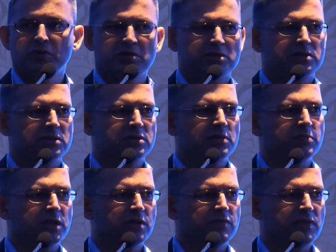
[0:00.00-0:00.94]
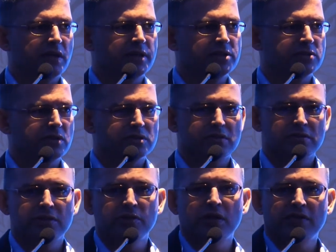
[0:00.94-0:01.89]
some kind of a light structure,
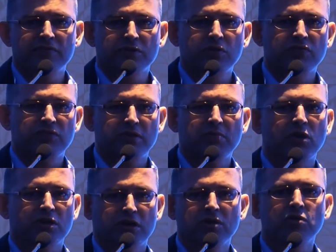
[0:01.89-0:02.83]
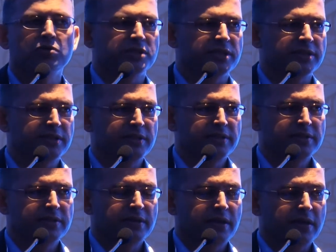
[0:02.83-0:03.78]
then you will have to go for a modular OT.
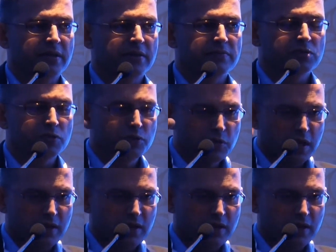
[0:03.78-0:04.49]
So you will